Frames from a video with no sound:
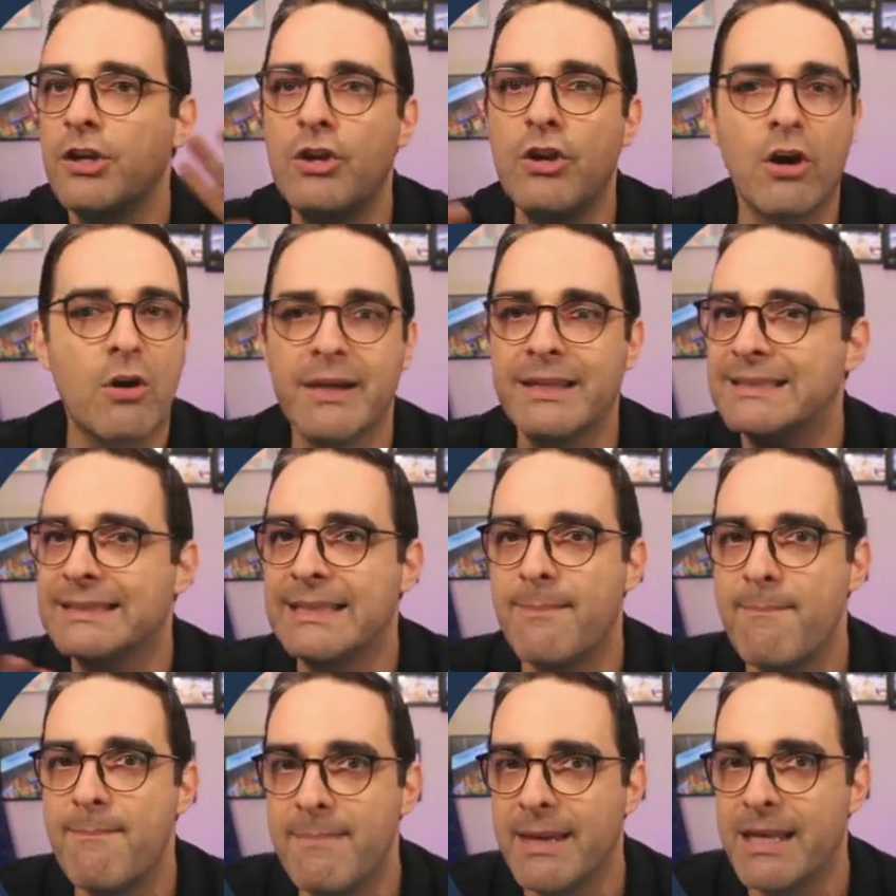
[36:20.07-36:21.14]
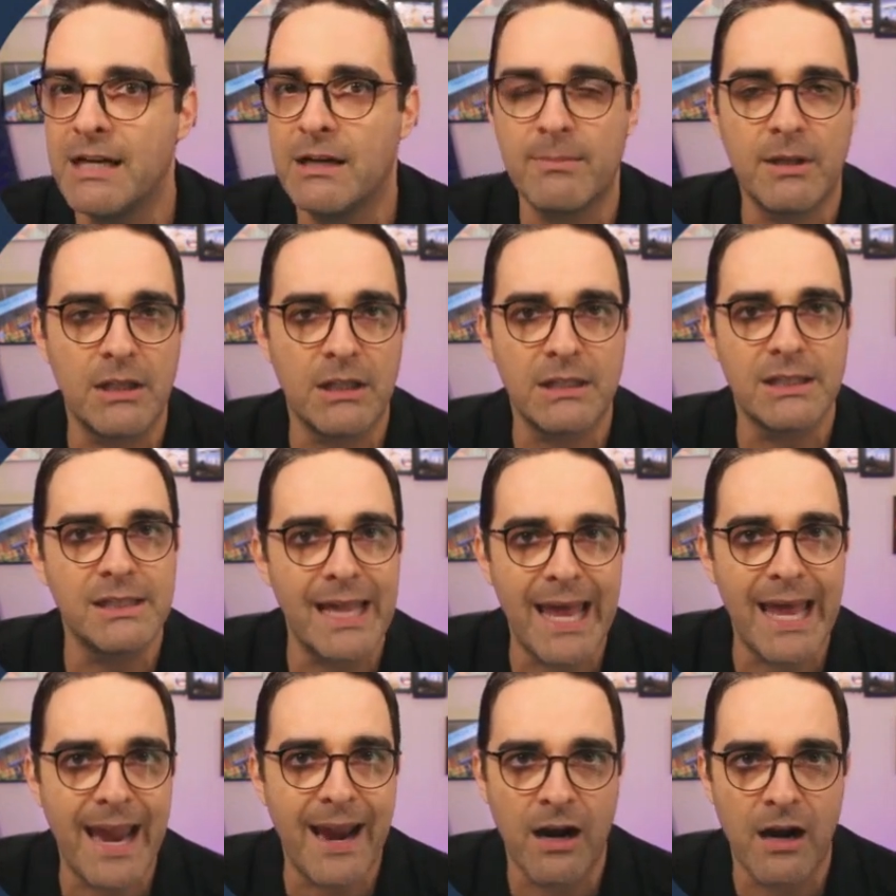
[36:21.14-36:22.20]
you're going to see minimal
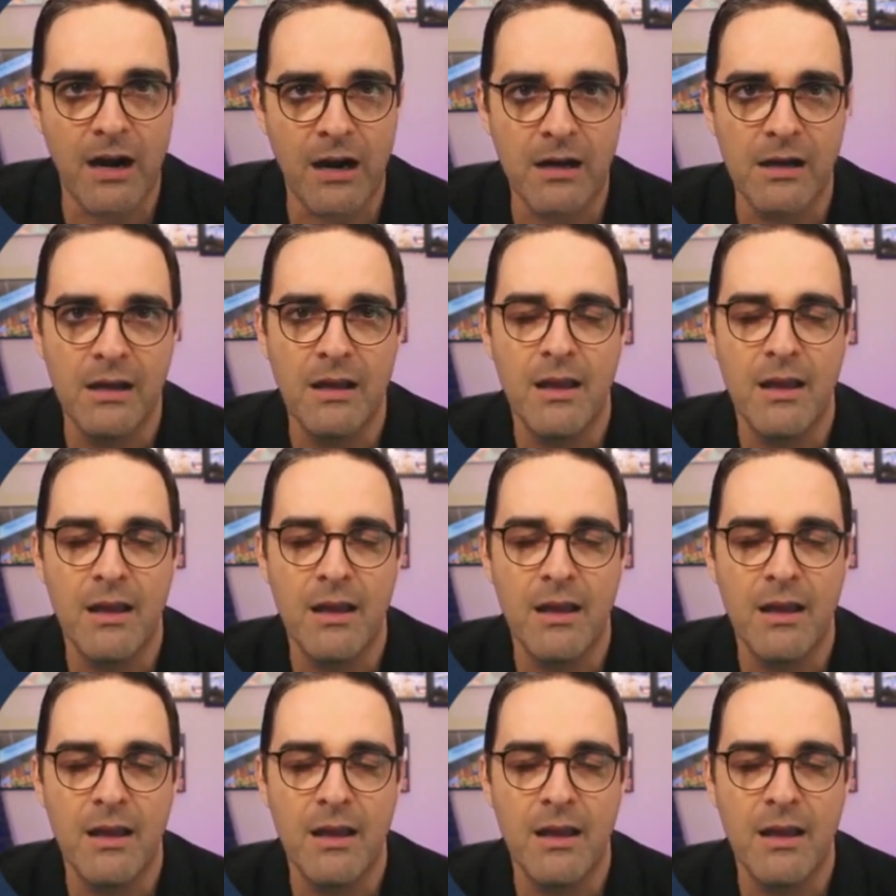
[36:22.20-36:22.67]
glare